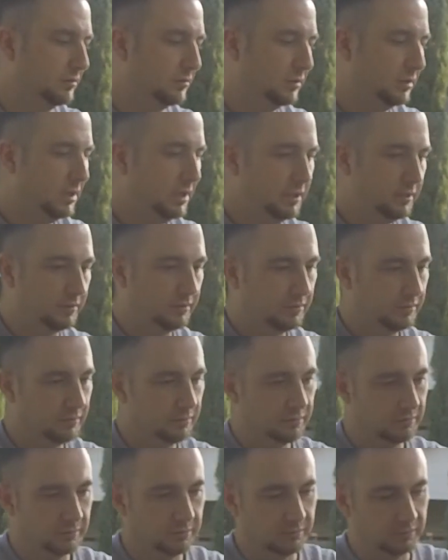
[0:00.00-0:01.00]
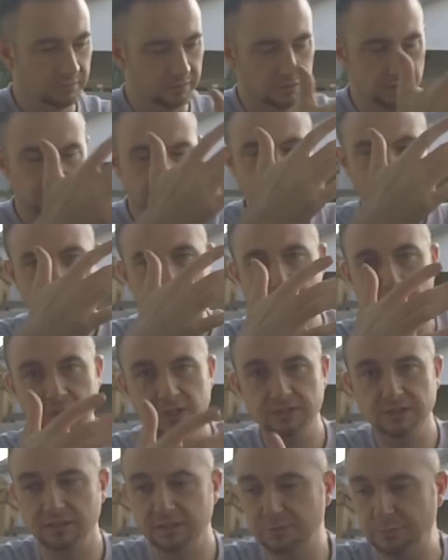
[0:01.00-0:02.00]
Alright, and there's all
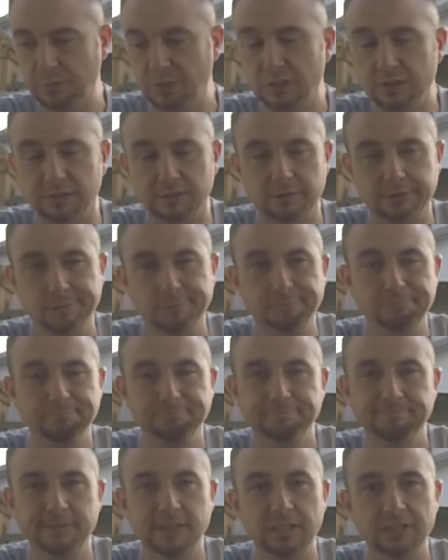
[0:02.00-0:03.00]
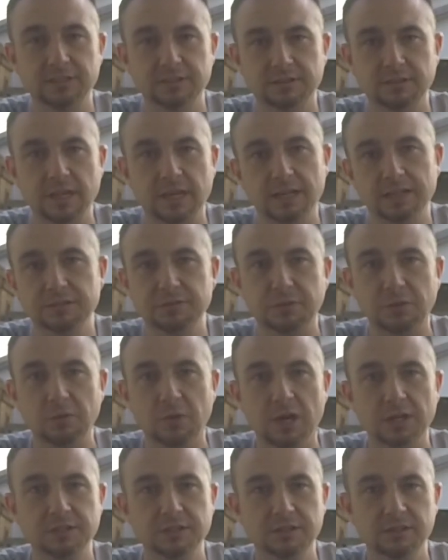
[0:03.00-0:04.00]
26 books. Thanks guys for
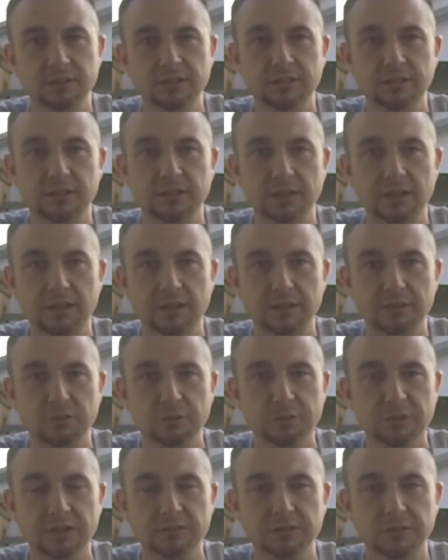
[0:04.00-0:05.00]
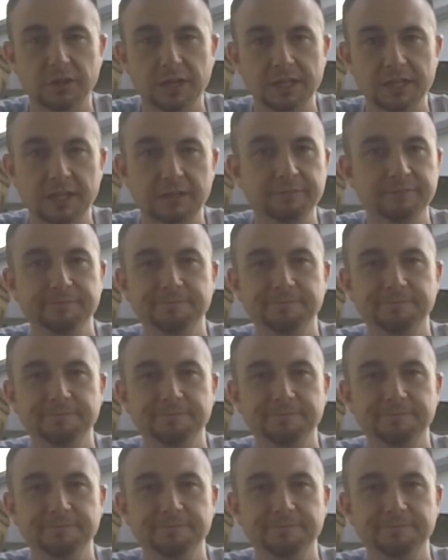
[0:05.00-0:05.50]
watching, and I hope you have a great day.